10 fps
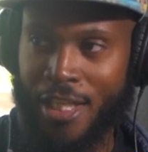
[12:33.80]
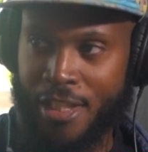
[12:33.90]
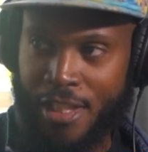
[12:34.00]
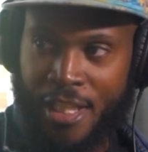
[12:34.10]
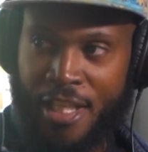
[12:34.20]
on it
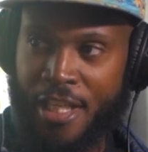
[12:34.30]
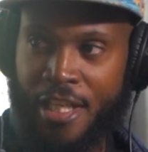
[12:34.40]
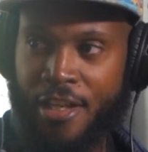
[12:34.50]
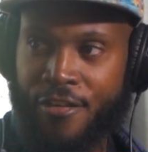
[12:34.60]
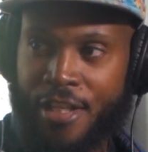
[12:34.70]
either. You just
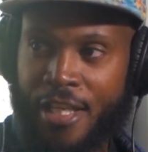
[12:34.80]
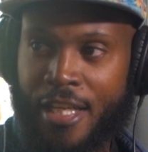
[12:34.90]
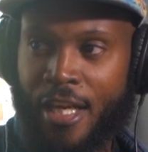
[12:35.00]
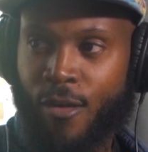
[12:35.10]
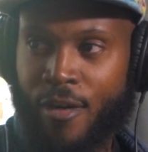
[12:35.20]
kind of get it
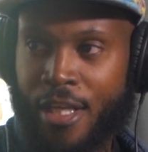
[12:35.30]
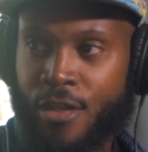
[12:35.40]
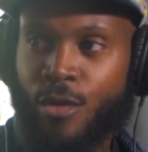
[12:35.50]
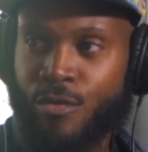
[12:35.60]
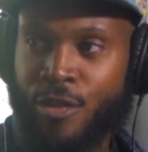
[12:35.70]
in there and
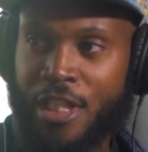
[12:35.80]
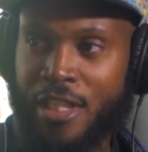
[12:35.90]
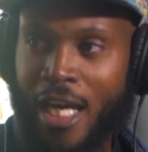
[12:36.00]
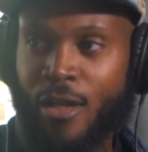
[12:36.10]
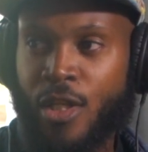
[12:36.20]
then get out,
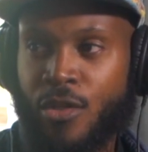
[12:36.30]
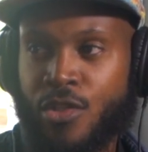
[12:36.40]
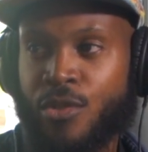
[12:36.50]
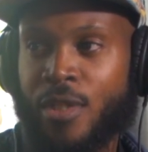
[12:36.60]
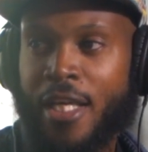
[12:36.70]
right? You don't
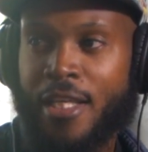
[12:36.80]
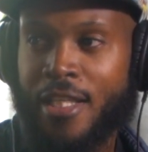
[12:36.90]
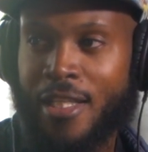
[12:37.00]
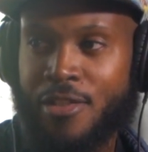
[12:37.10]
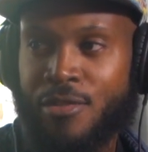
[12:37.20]
really. How
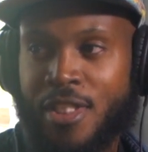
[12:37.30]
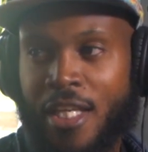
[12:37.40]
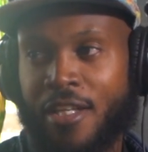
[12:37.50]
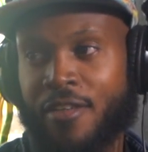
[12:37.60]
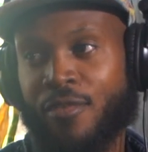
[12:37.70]
long do you
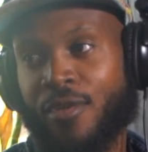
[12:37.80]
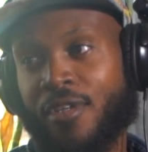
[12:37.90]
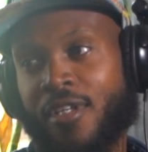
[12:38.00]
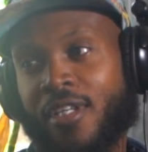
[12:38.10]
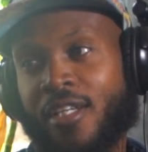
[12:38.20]

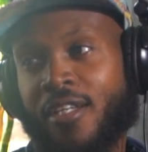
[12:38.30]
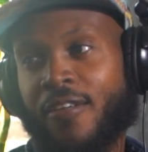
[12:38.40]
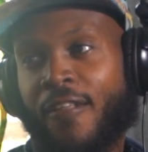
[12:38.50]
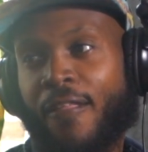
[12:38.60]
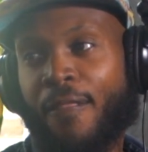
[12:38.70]
stay there
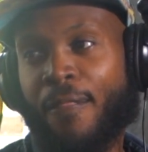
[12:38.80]
for?